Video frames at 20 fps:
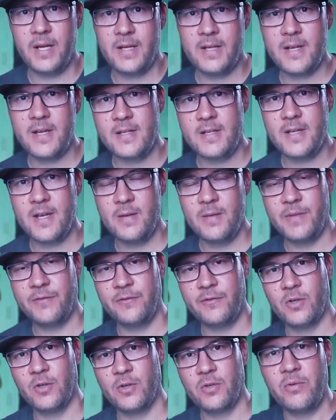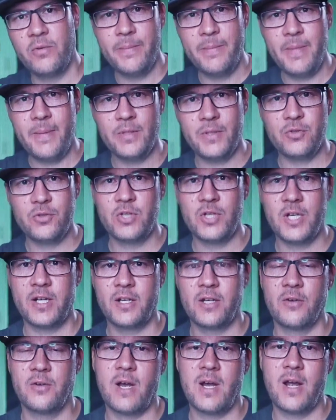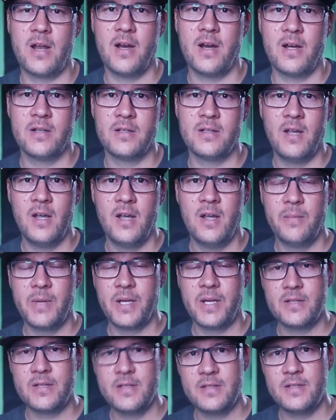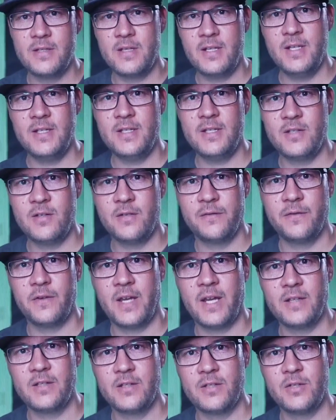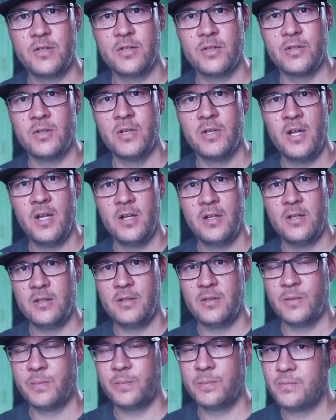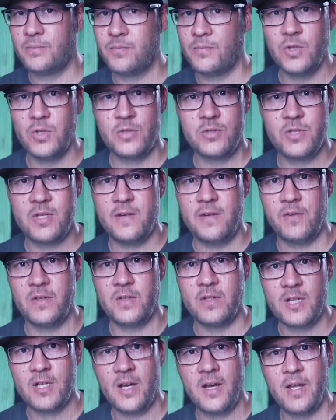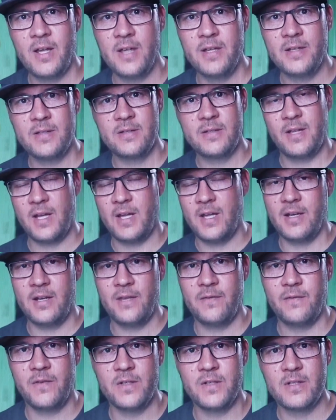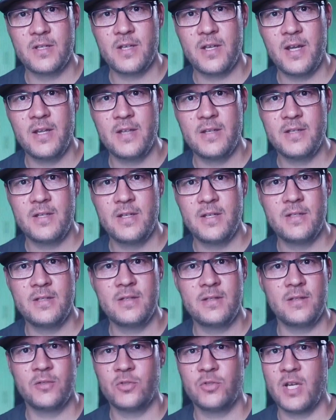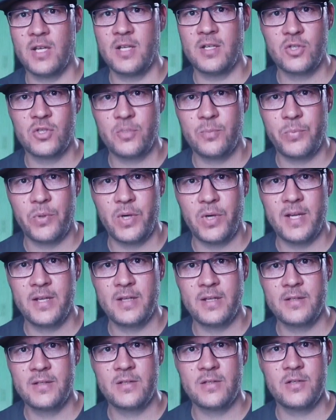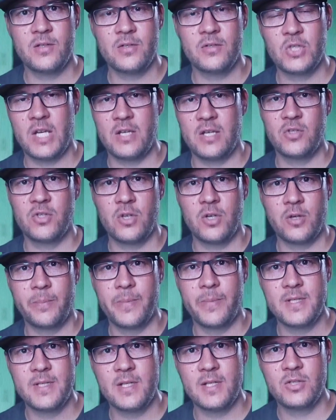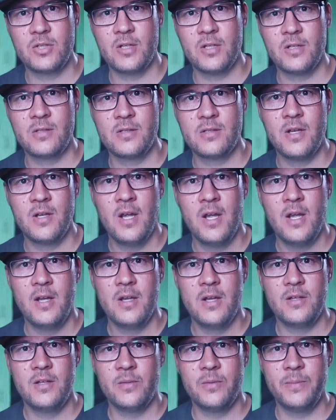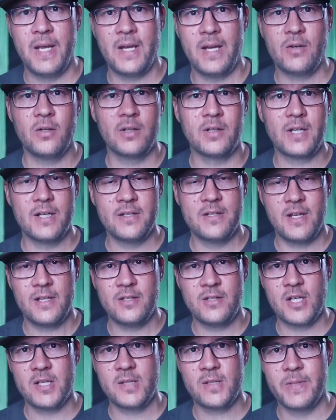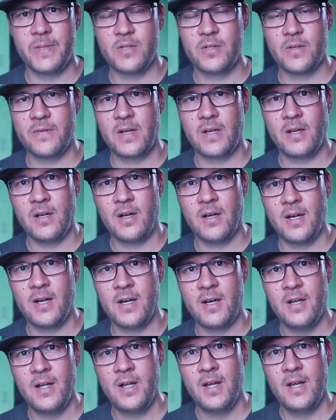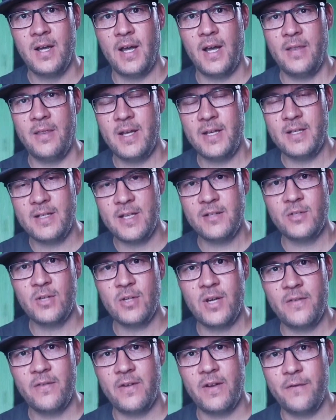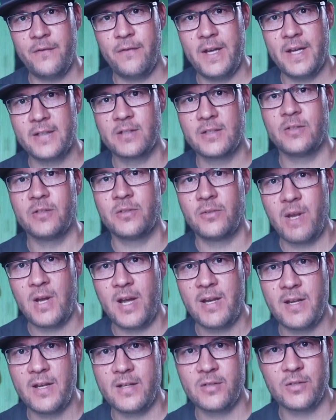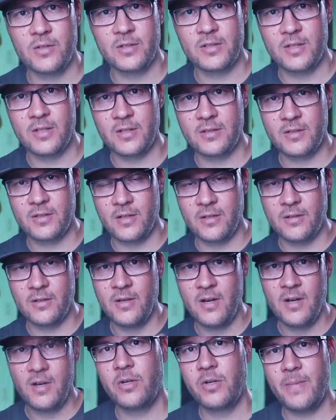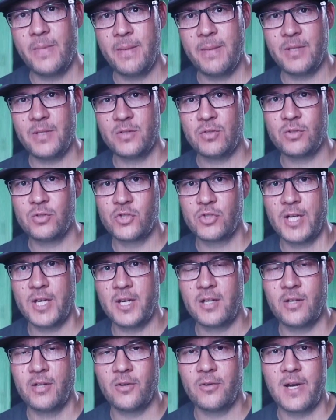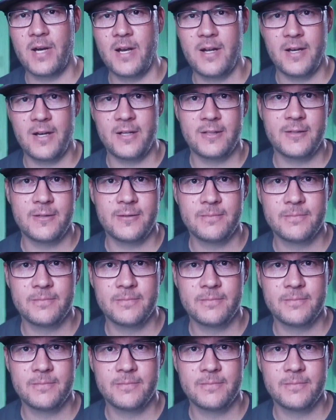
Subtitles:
as I said before, remember to check your ride height because it's easy to forget to do. You use different tires, they are different sizes, you change springs, you change shock positions, you make all kinds of adjustments of the car, and they tend to have an effect on ride height also. So remember to check your ride height.